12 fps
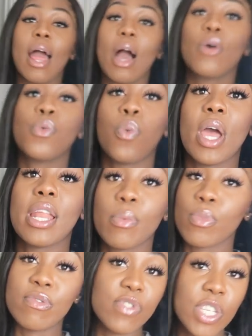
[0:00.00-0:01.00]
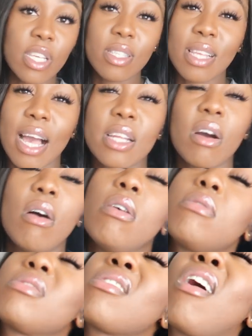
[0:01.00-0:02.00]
Like, I would wear them with jeans. Like, oh, the